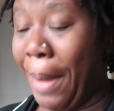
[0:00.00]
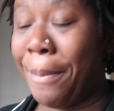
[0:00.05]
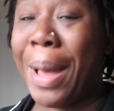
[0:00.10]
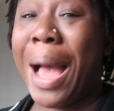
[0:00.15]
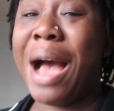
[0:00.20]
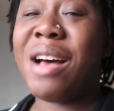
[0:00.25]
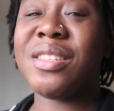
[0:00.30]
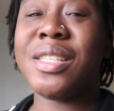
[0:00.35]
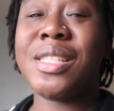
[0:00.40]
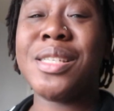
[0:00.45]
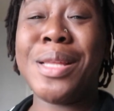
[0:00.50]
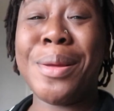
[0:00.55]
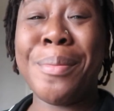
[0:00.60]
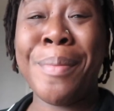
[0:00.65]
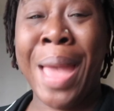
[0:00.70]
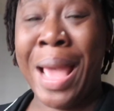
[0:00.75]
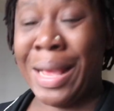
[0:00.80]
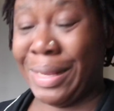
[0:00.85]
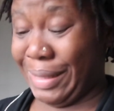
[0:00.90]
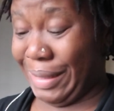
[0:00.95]
My house is a
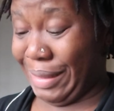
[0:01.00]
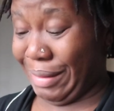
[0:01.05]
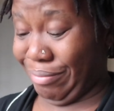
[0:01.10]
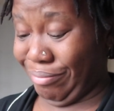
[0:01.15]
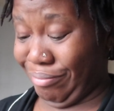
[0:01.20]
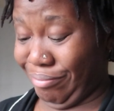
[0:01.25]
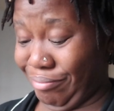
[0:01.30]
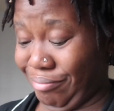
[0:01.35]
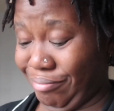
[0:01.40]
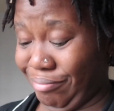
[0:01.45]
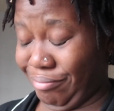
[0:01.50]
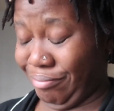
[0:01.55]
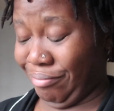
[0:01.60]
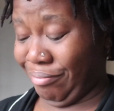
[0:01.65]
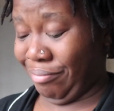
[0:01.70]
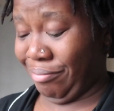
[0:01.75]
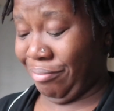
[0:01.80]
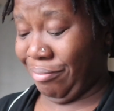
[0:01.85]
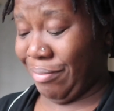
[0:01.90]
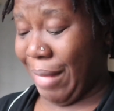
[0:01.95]
mess
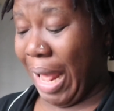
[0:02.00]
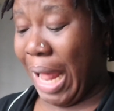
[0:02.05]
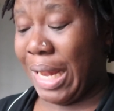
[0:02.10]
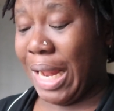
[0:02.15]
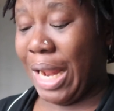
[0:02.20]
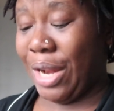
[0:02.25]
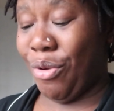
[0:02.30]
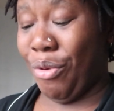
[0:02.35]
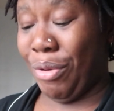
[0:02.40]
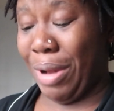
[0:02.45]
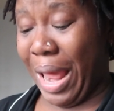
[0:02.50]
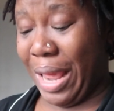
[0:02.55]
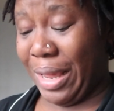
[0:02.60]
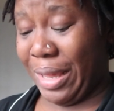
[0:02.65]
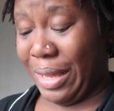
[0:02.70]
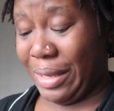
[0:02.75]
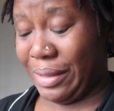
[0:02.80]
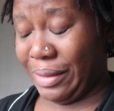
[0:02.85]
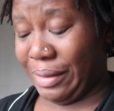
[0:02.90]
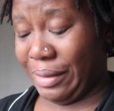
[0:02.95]
and I don't like
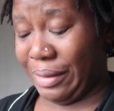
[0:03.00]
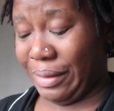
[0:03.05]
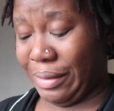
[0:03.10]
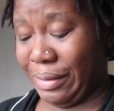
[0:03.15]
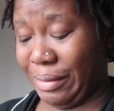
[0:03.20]
it.